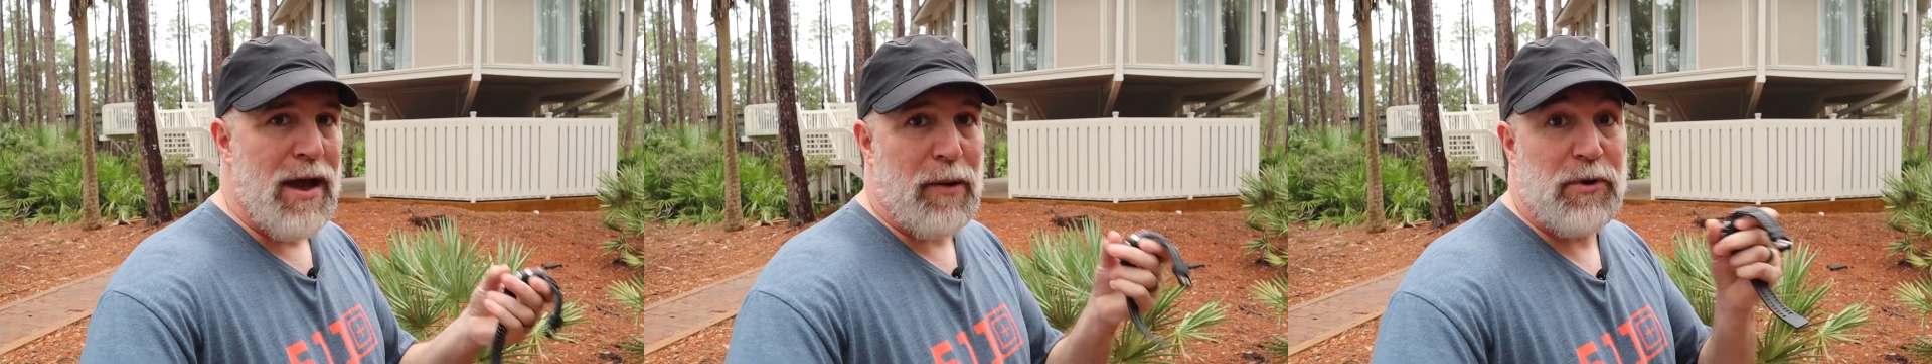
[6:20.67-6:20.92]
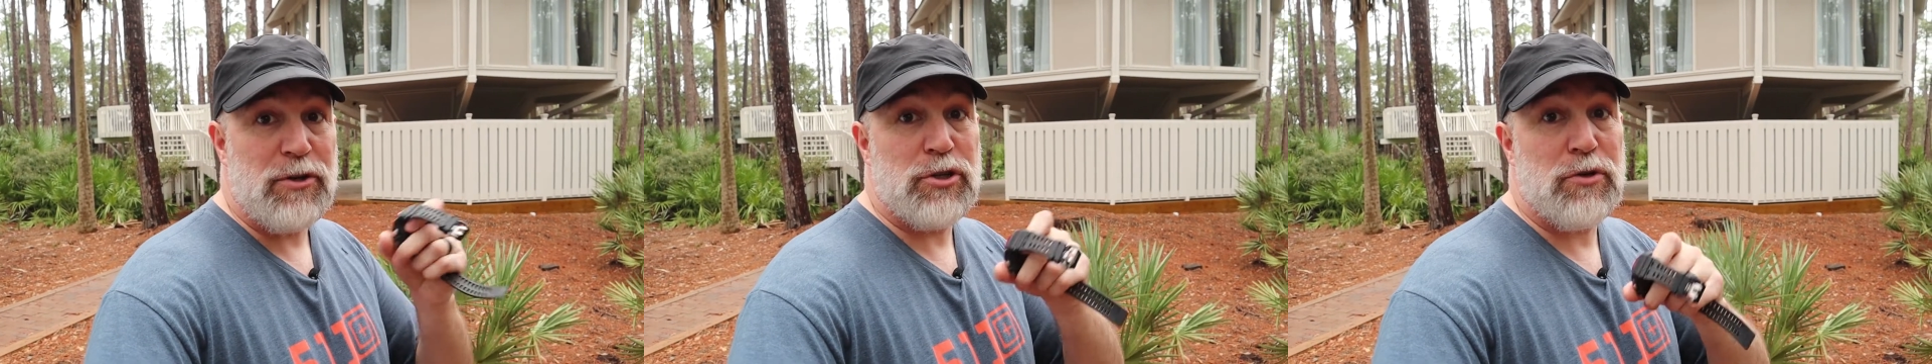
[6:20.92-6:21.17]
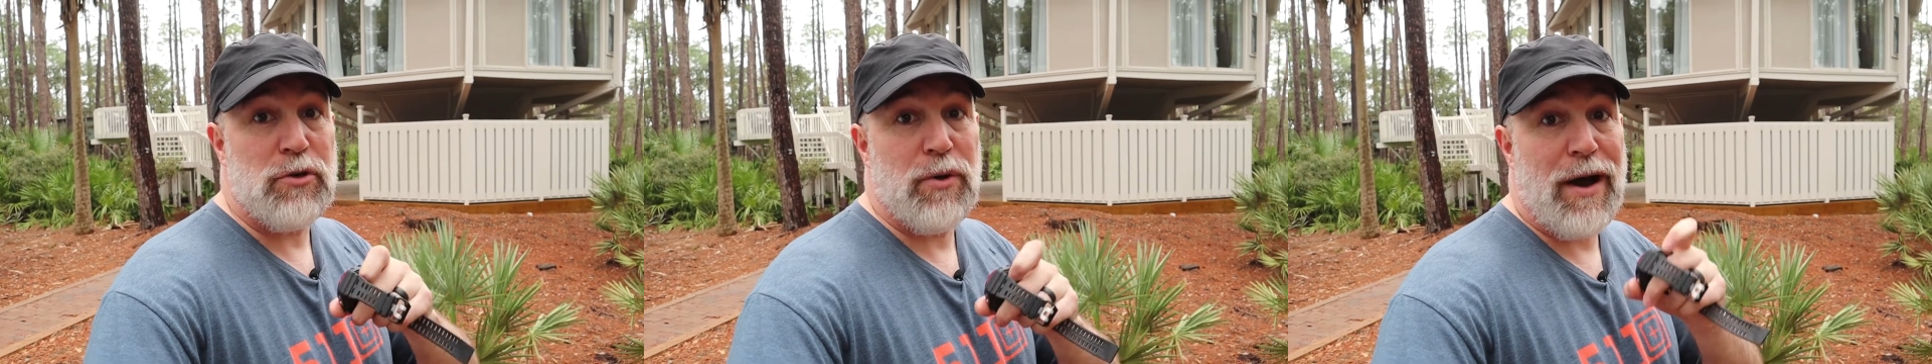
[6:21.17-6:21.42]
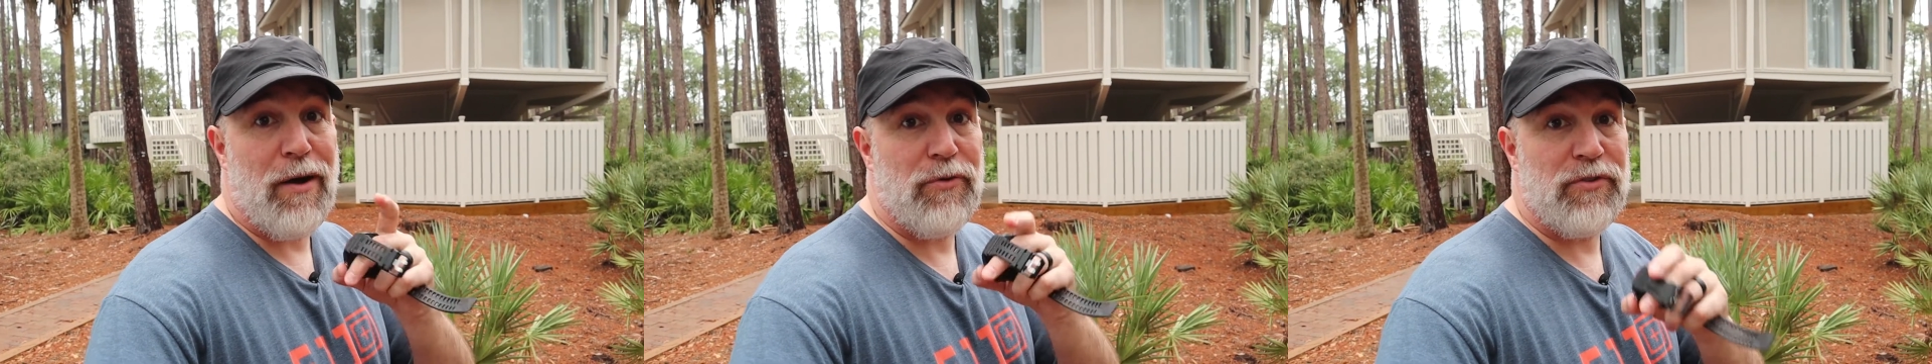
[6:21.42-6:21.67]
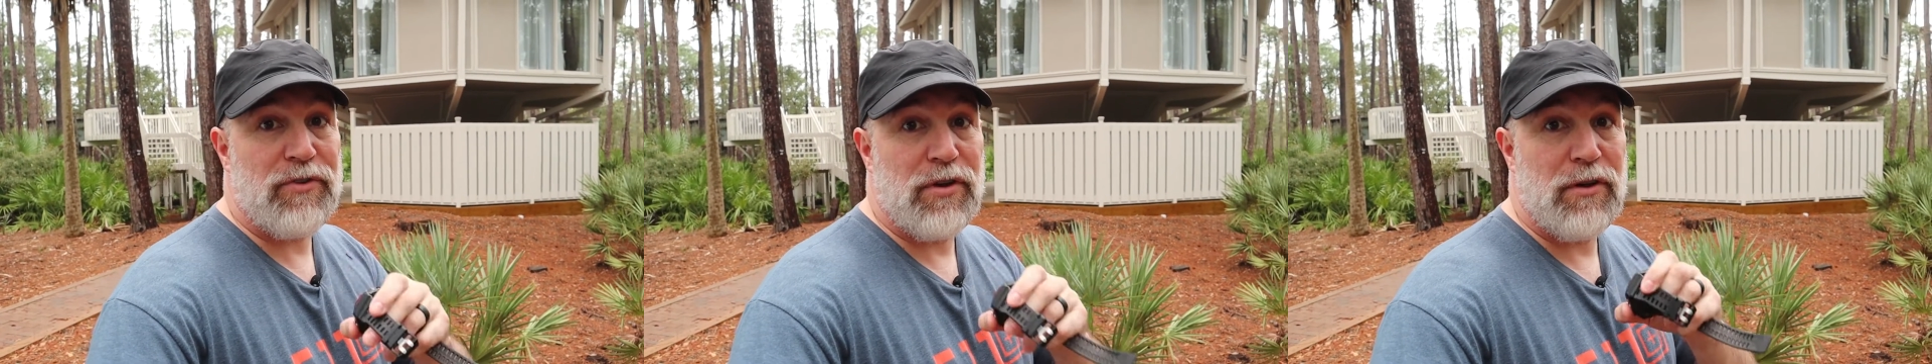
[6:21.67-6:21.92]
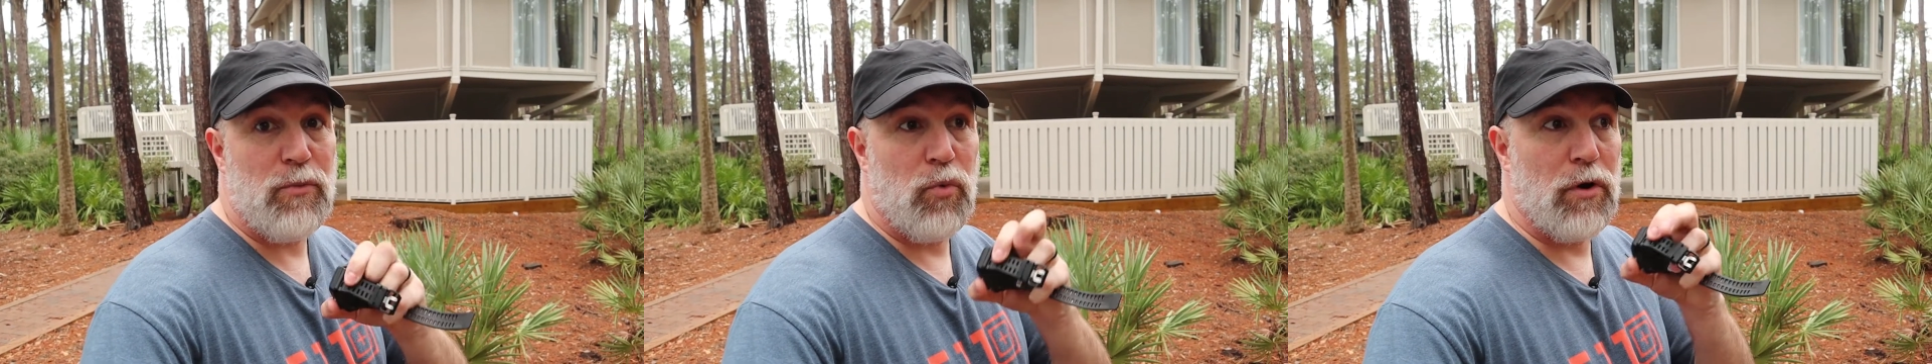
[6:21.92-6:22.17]
I want to show you how this
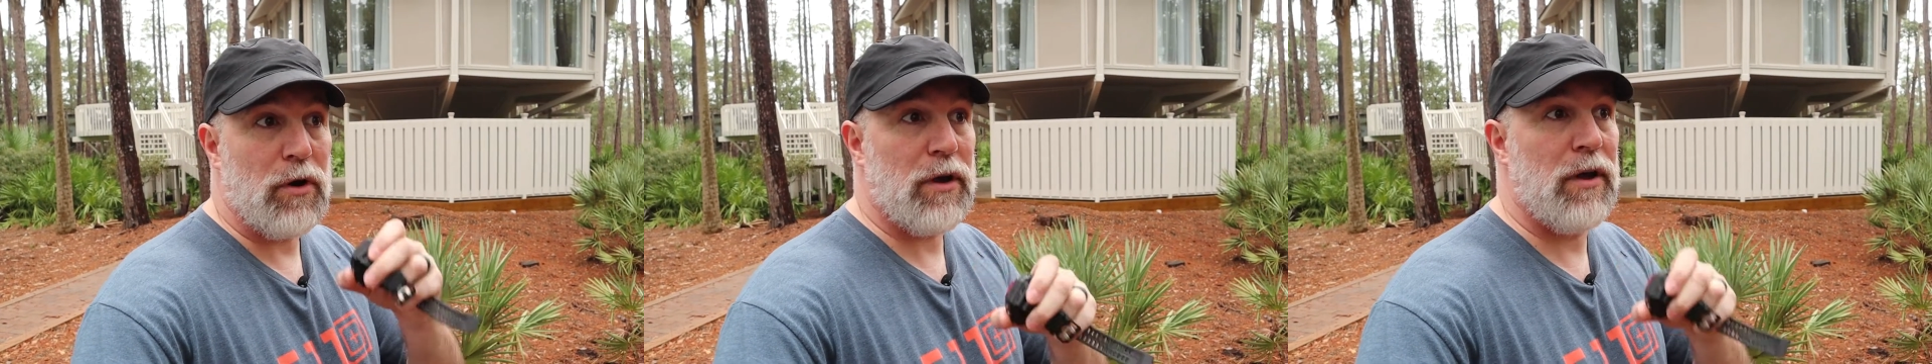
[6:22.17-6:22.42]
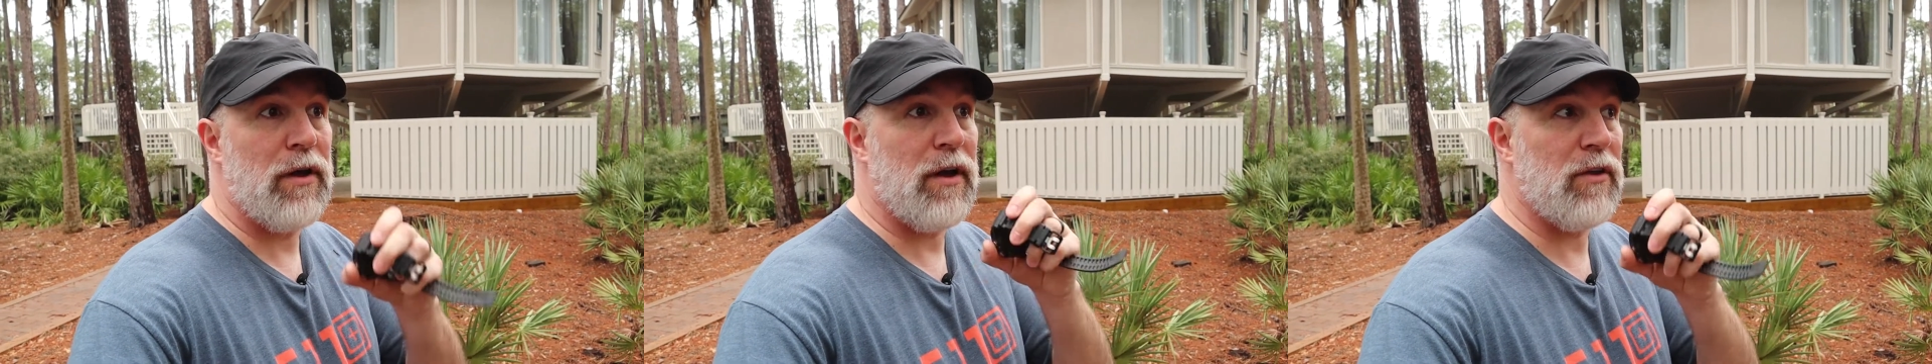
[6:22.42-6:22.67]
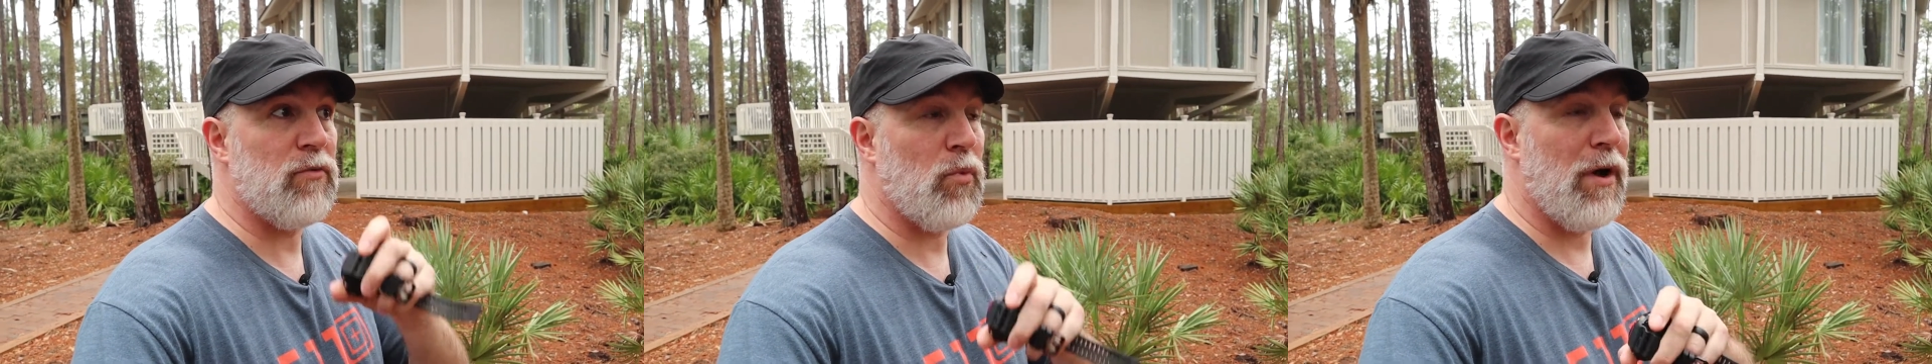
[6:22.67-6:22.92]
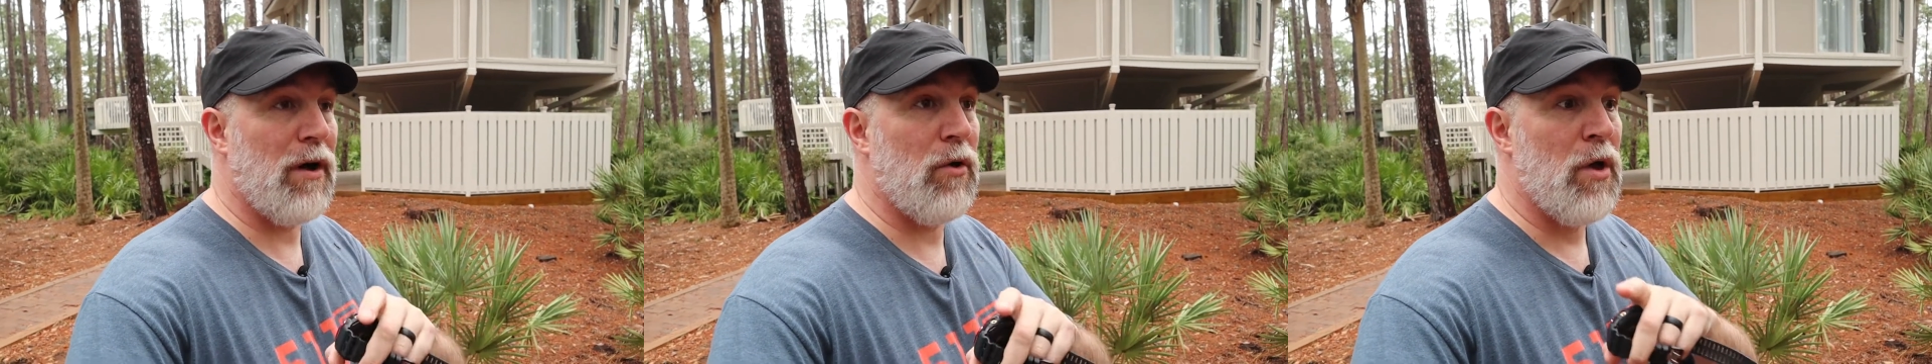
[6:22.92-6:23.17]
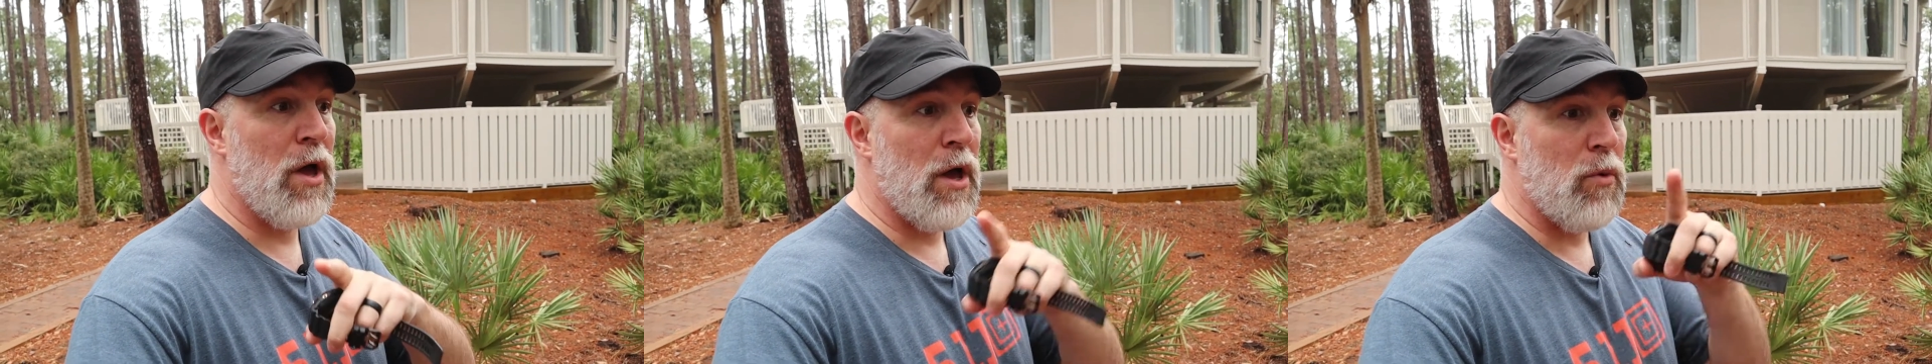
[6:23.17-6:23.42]
can work as well